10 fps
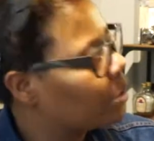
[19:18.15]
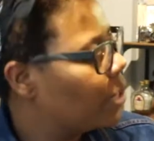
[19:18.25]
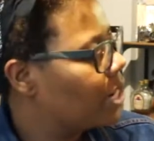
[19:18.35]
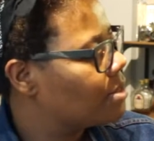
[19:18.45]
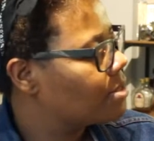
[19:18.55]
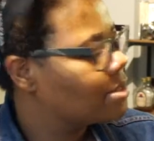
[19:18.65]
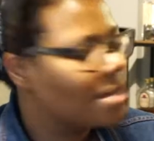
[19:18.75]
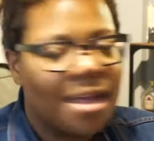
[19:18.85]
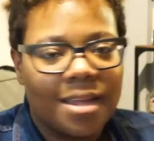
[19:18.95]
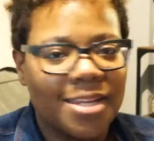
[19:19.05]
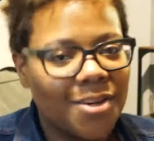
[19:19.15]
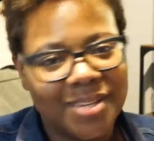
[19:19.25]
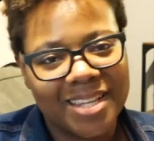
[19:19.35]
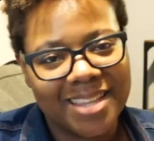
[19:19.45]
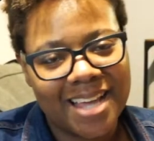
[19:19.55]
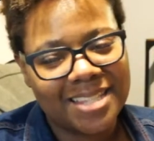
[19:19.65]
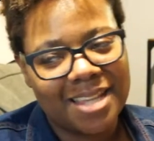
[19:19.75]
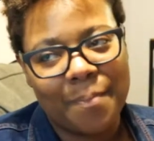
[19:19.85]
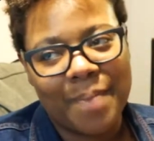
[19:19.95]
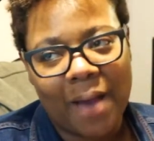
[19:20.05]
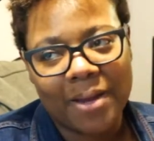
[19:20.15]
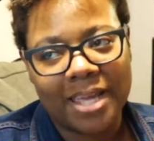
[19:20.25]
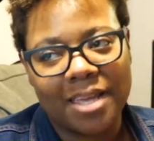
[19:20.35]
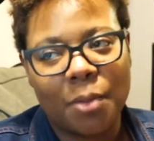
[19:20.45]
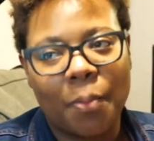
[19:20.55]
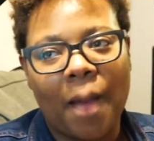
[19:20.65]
what else literally that's about it you